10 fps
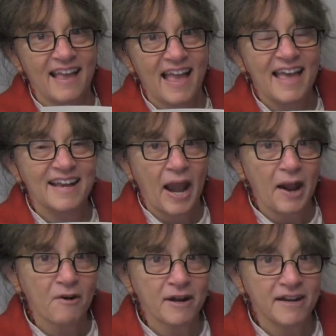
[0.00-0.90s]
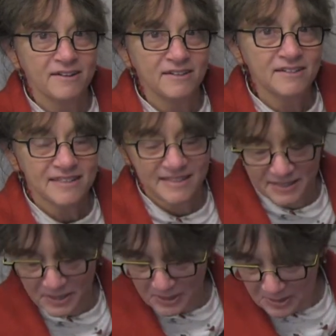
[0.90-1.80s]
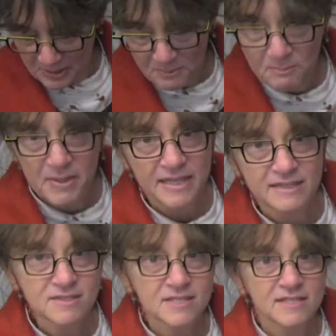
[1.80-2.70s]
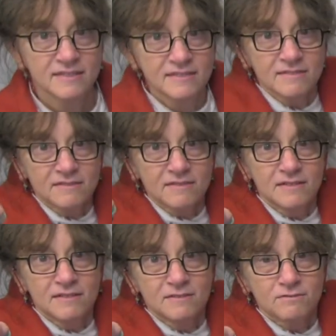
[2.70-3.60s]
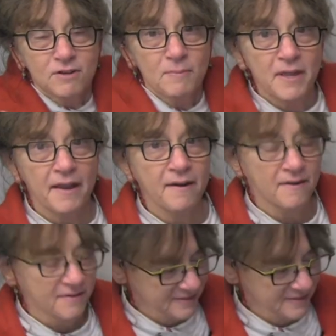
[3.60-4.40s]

An aerial means from the air.